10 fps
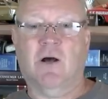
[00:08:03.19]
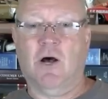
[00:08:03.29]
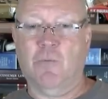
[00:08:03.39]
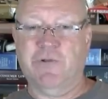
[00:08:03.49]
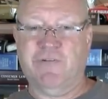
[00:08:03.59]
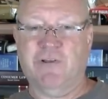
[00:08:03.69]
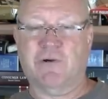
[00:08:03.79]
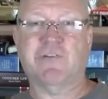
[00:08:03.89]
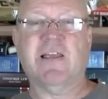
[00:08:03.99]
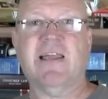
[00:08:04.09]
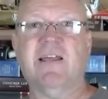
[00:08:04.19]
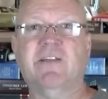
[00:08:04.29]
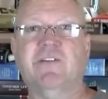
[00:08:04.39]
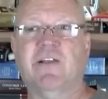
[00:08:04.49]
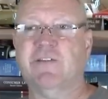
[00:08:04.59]
All we see are his
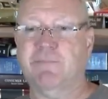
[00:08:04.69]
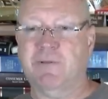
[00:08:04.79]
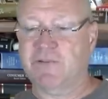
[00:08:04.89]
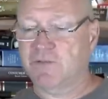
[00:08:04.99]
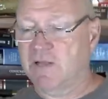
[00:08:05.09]
hands as he picks